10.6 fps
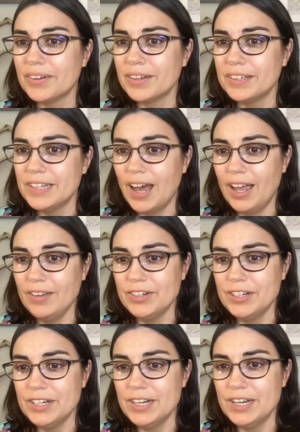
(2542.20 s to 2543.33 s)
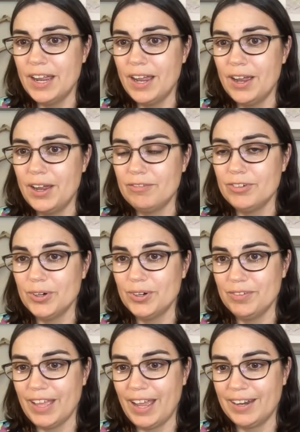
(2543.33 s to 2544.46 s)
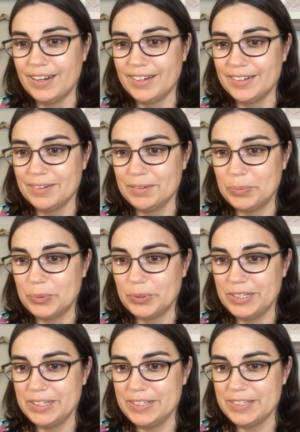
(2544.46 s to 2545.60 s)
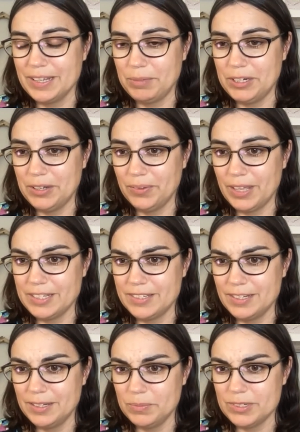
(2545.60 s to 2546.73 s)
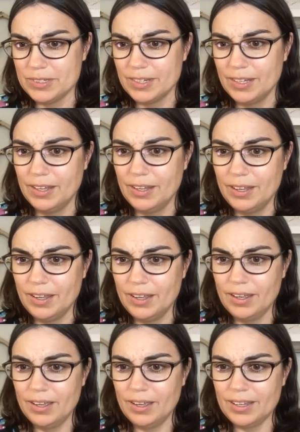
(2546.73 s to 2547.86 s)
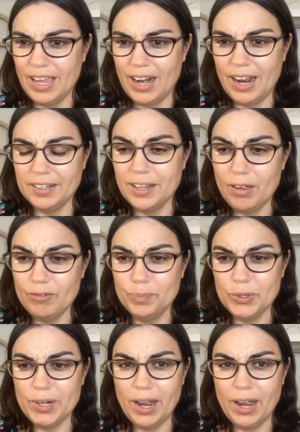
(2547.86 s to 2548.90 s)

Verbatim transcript: Moving yeah, I've never heard of that please let me know. That seems yeah, I love That's the